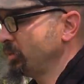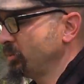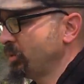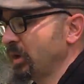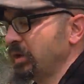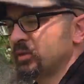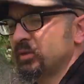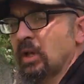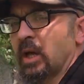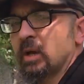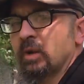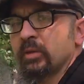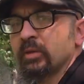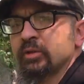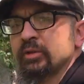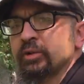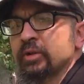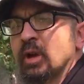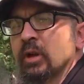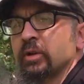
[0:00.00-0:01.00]
press down on the
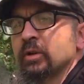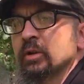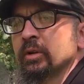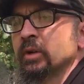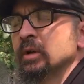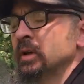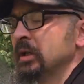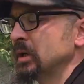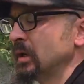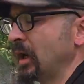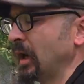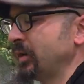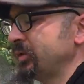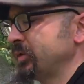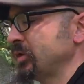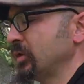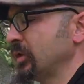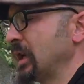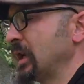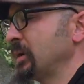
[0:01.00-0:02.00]
shutter. I've
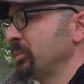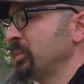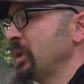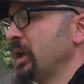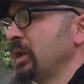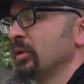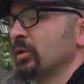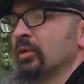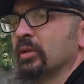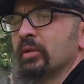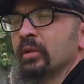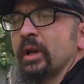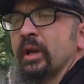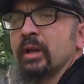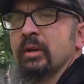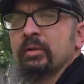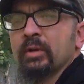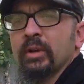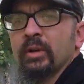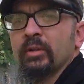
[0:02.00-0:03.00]
still got a meter and
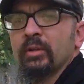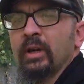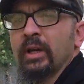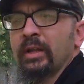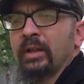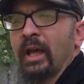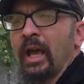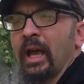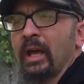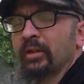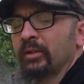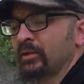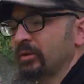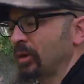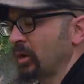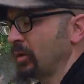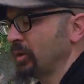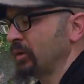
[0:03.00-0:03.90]
everything like that, so